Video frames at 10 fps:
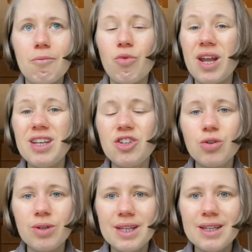ready
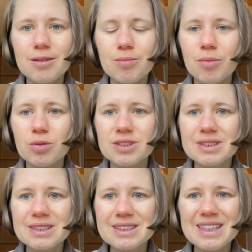to eat
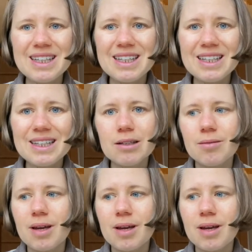mostly,